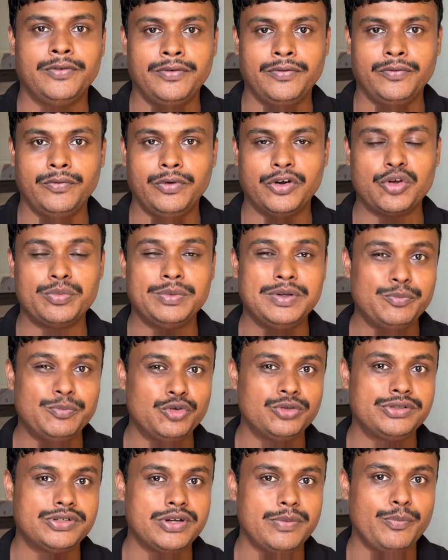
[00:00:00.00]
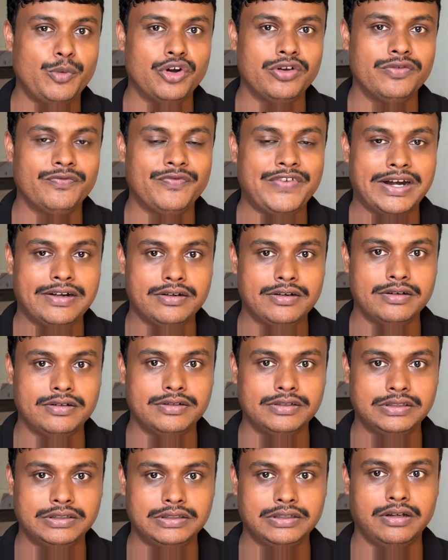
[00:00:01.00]
one of the most important
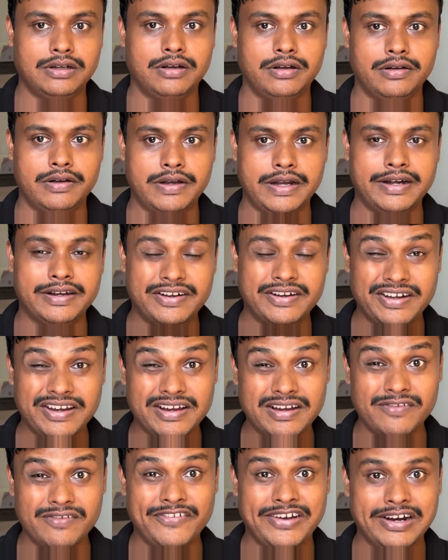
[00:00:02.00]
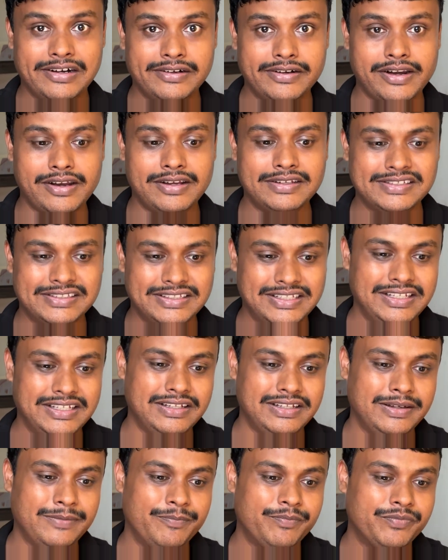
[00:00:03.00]
factors and critical factor is
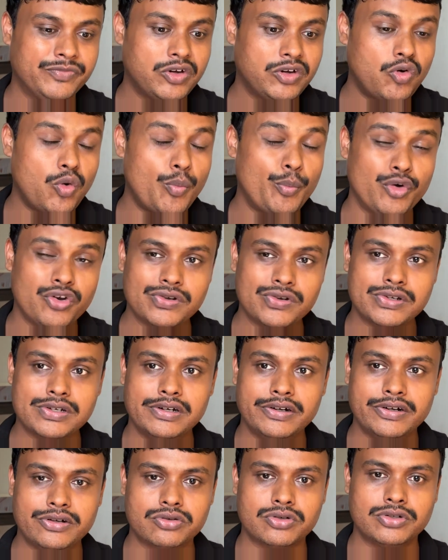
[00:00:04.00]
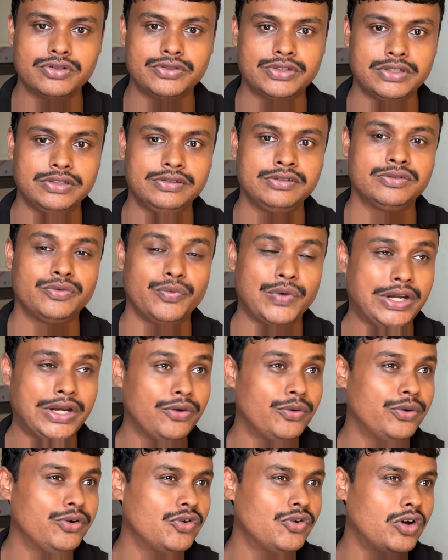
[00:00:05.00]
the computational resources.
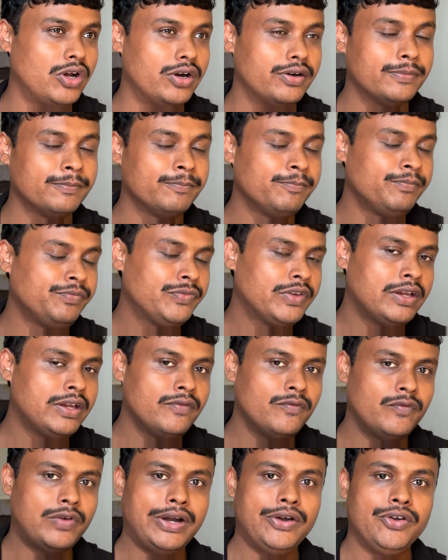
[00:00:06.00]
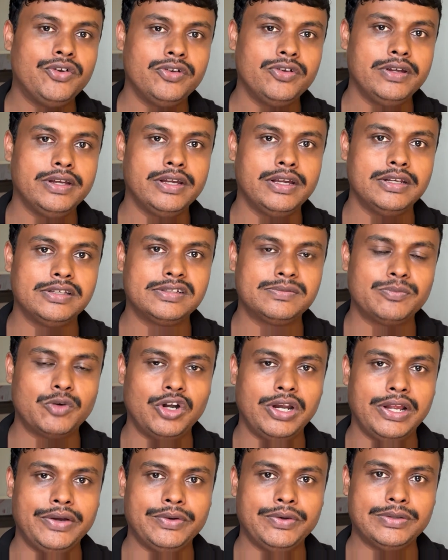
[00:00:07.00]
Whenever you are fine tuning any small
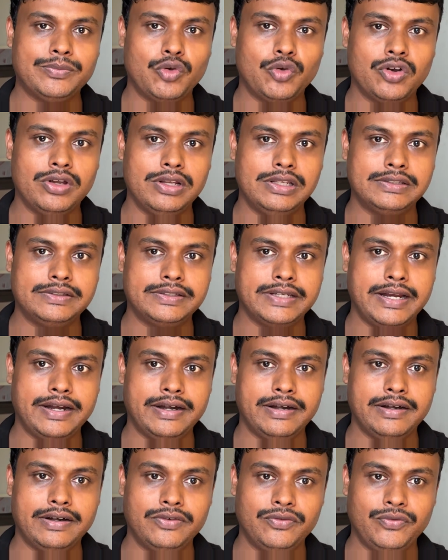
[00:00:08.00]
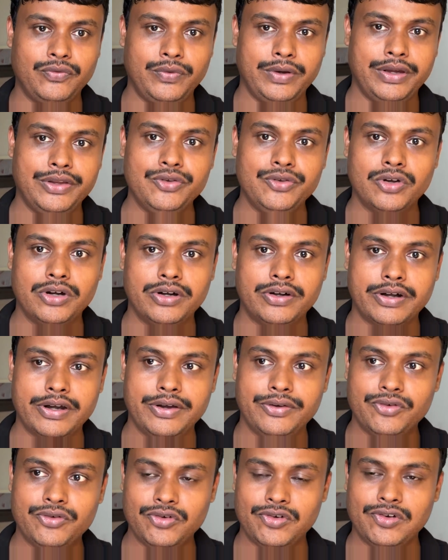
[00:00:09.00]
language models and when you are
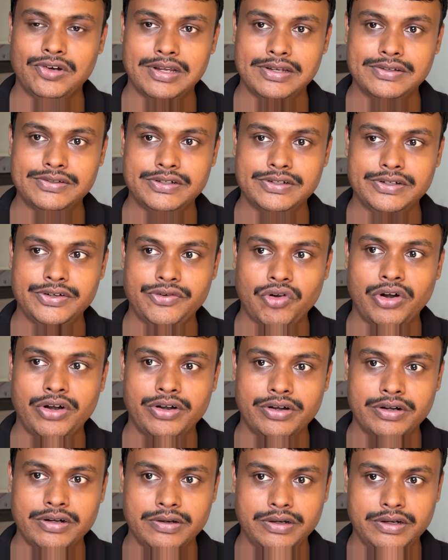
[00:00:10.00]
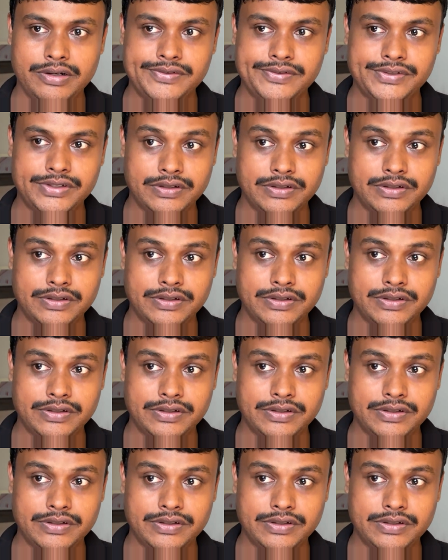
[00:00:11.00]
trying to utilize it or run it